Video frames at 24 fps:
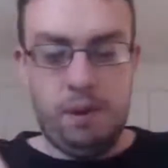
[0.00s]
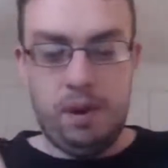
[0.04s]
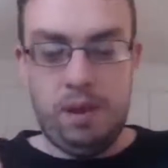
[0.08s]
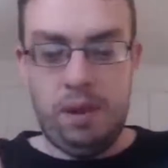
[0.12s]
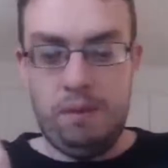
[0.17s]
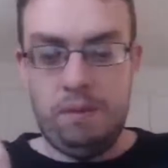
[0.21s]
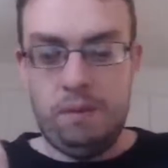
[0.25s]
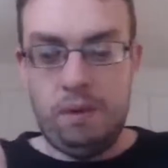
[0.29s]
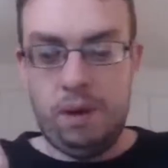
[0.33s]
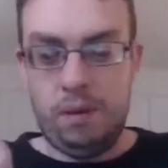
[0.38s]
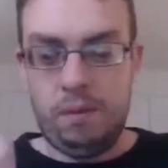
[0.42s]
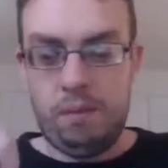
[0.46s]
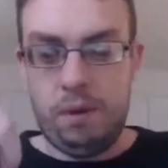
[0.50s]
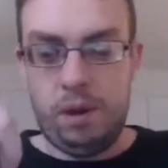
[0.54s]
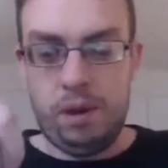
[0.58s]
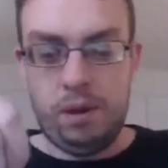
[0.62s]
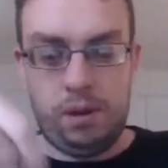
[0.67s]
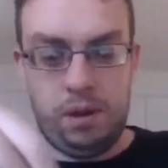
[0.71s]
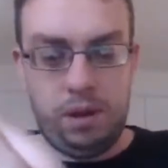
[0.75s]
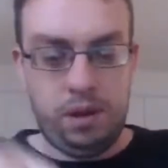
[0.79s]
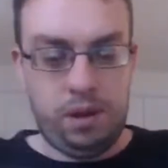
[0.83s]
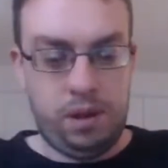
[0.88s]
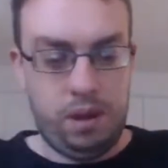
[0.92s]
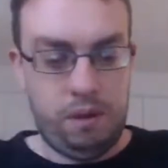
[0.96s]
do
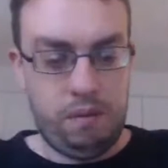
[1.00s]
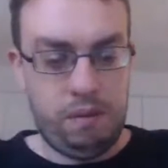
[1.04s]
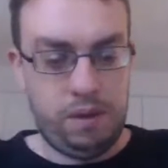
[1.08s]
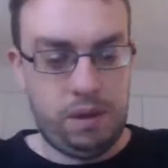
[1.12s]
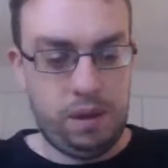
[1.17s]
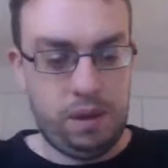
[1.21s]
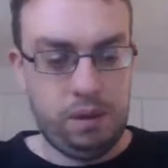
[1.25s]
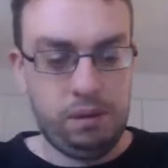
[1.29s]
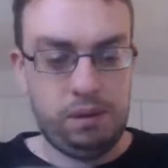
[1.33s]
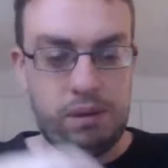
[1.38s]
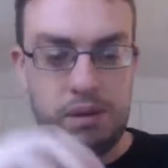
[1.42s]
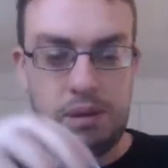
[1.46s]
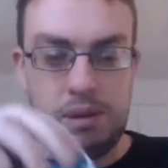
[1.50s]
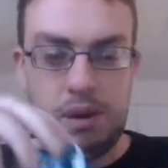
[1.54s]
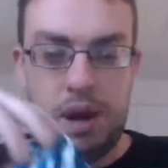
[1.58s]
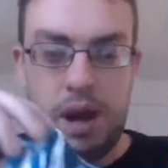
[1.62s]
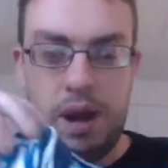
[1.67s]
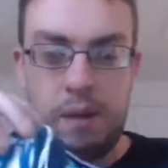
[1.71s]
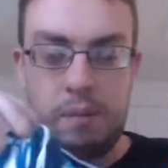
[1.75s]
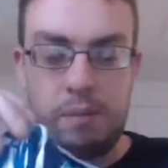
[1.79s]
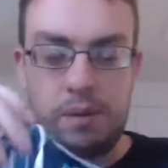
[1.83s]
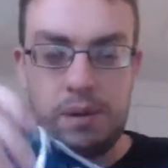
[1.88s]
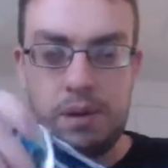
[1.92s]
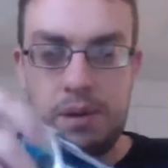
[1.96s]
you do with those
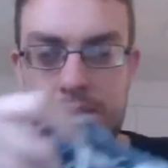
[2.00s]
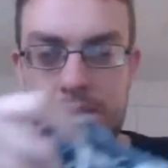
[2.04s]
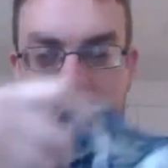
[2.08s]
straps?